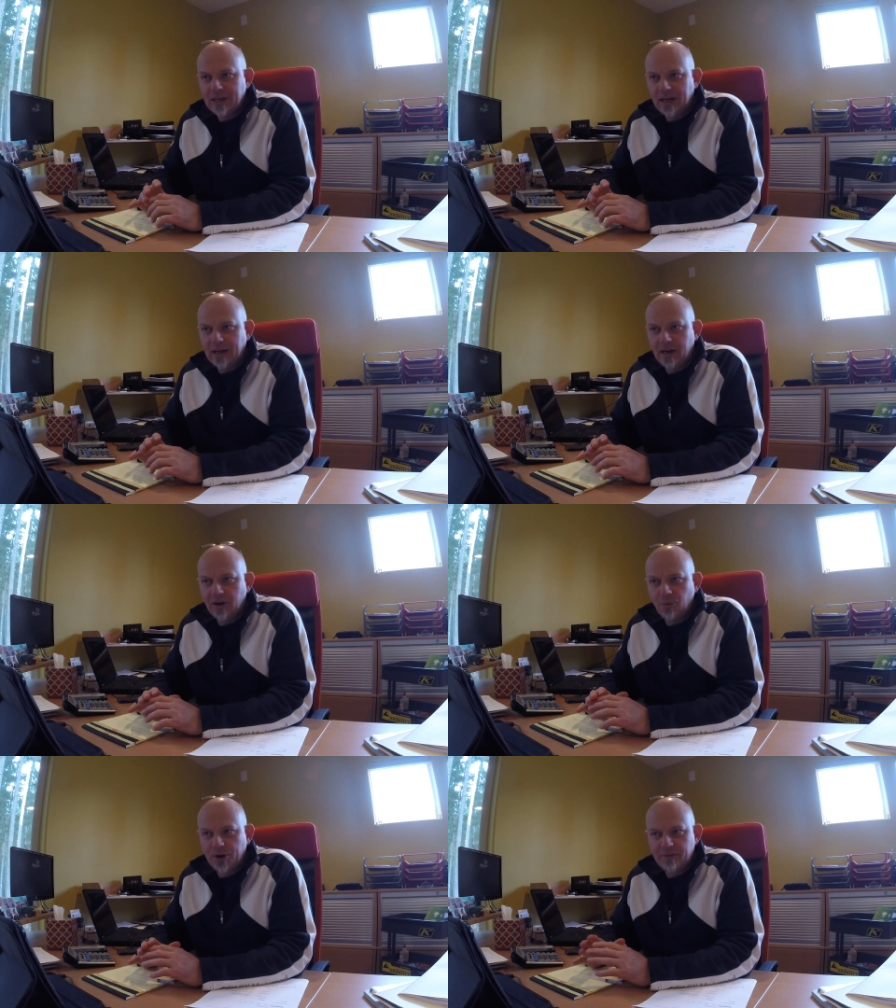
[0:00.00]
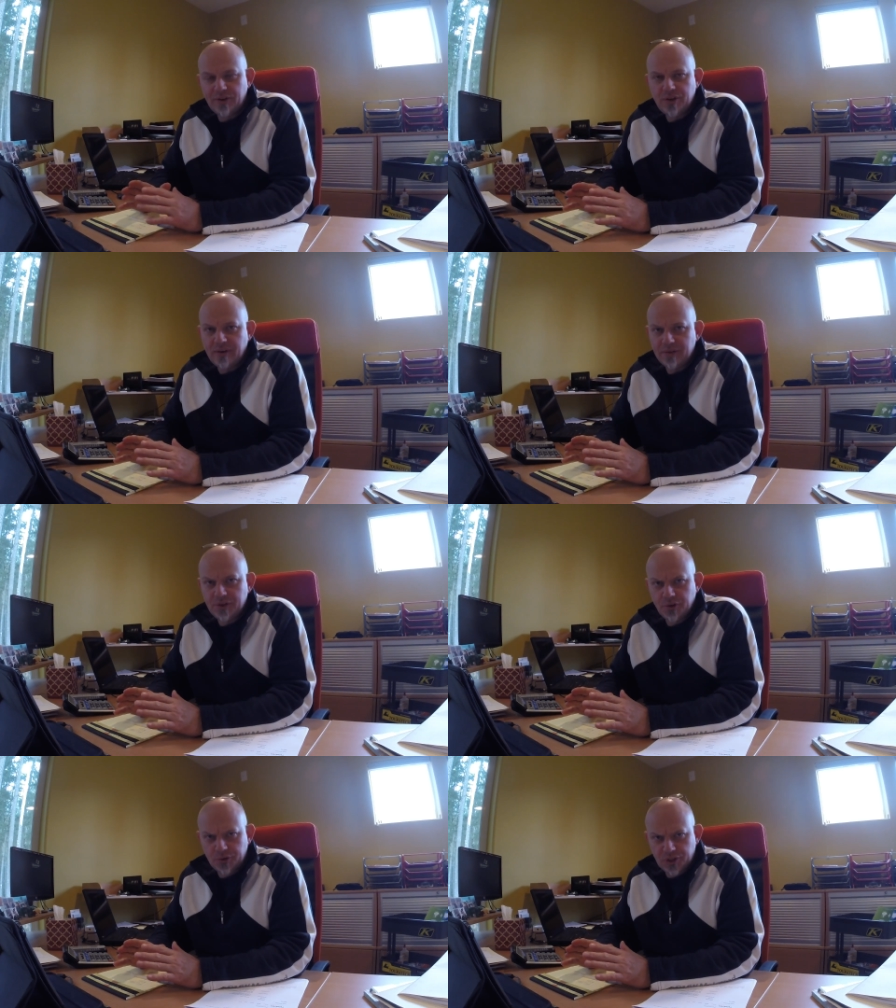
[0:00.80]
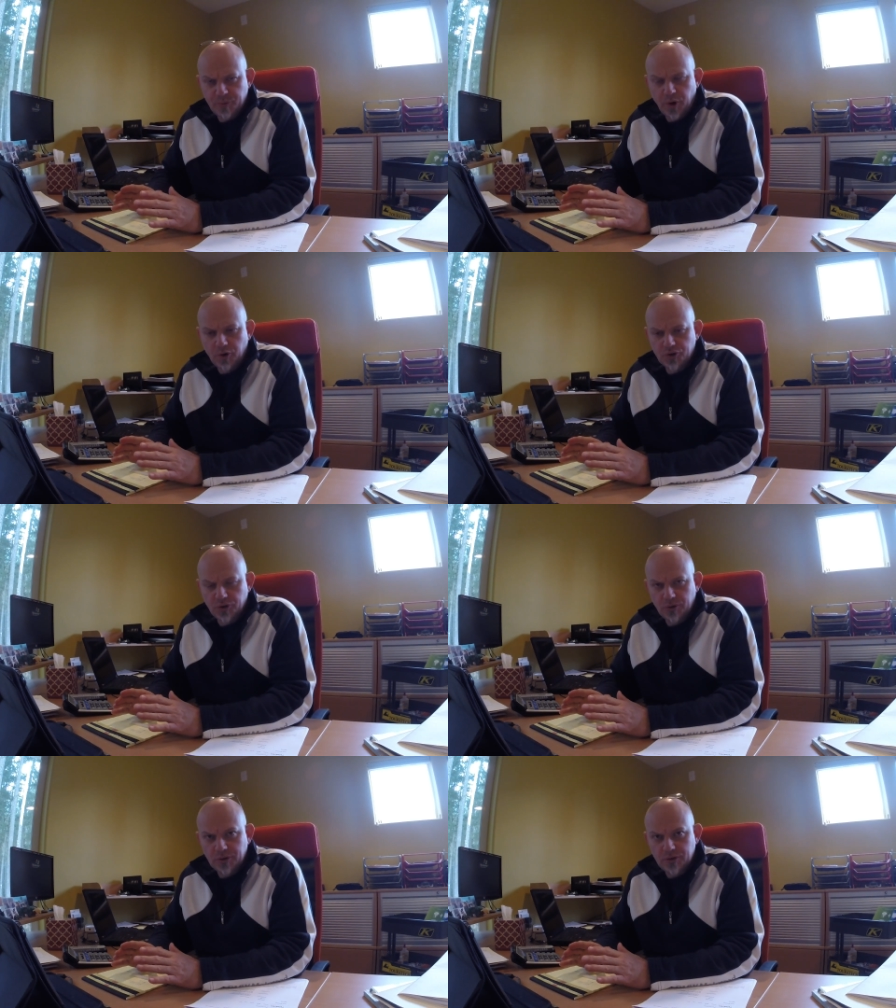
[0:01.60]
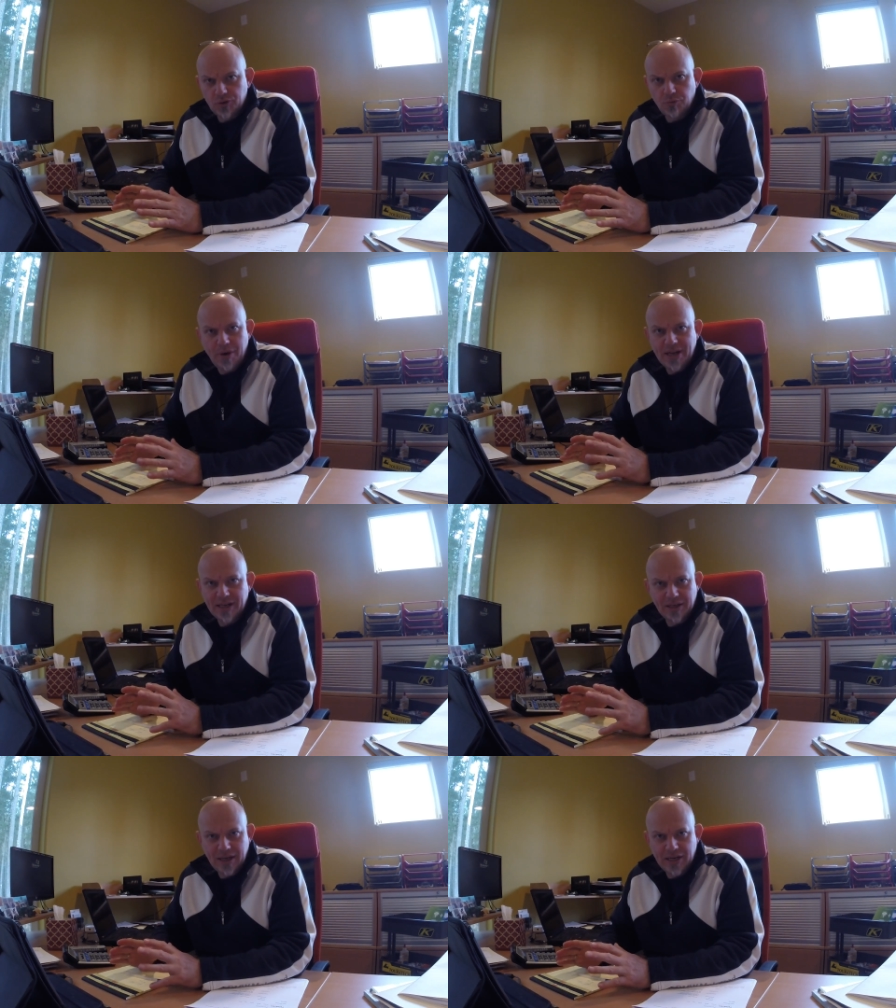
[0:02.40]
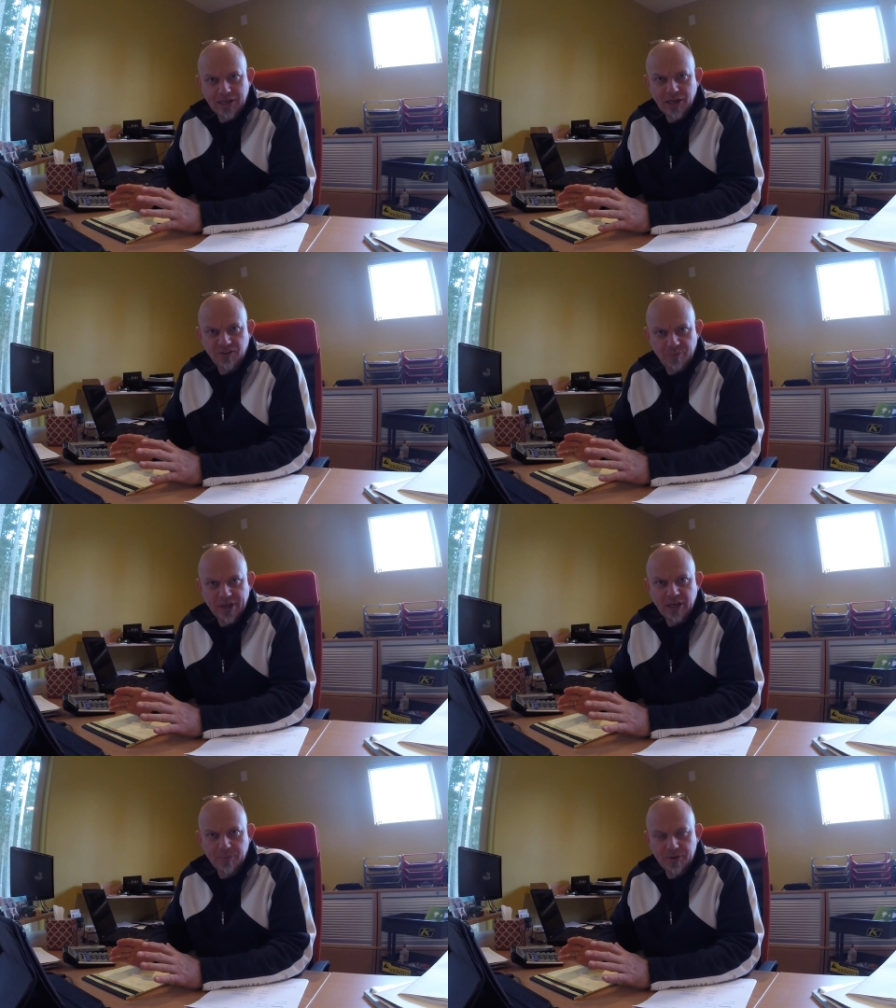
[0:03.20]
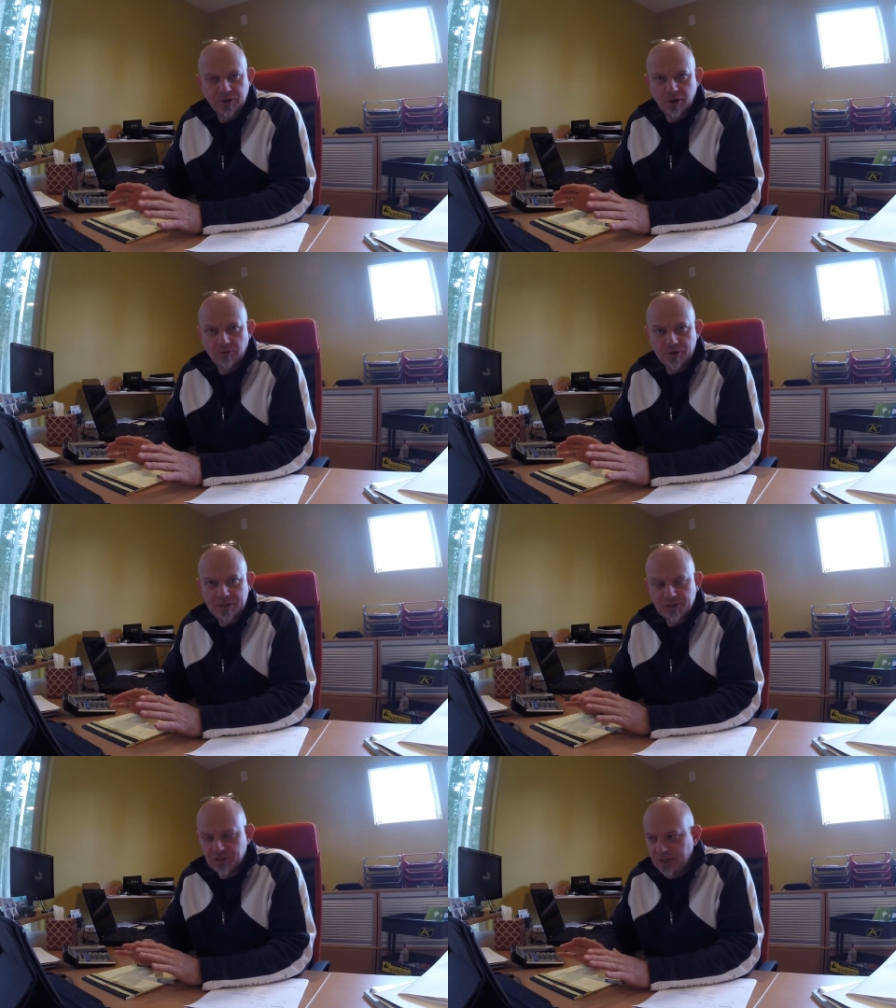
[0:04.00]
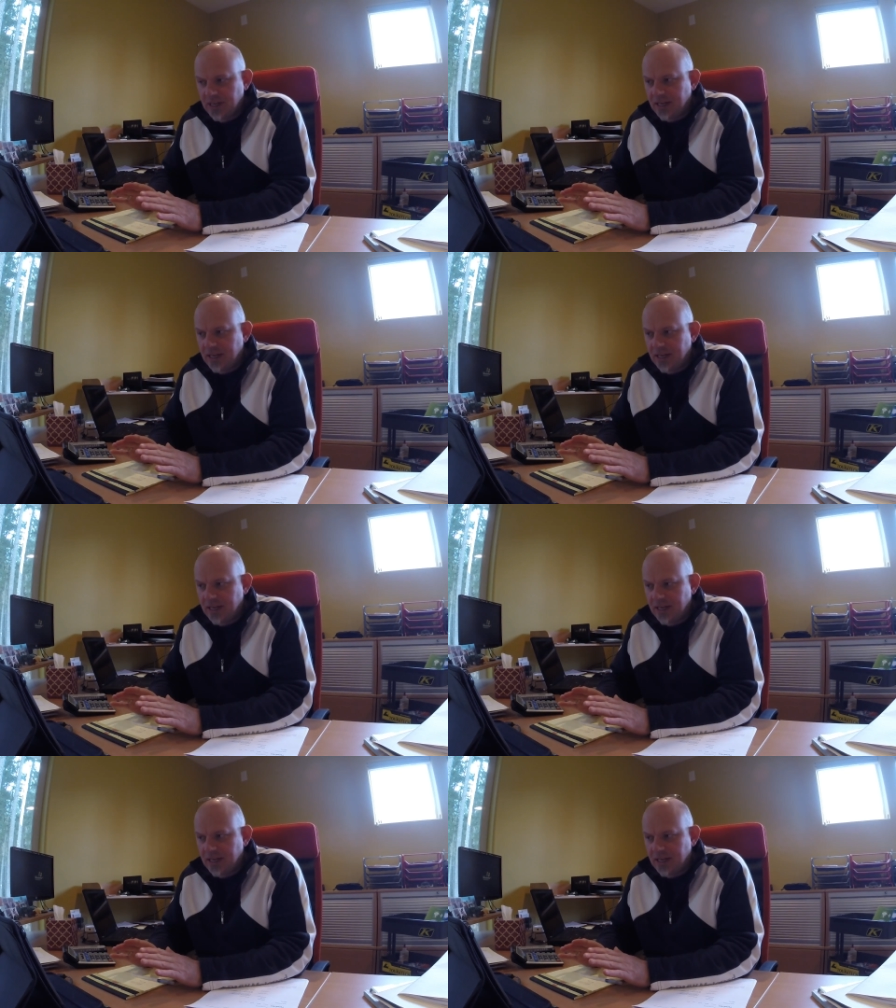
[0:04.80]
whatever you have at your disposal to make any kind of pickup and deliveries,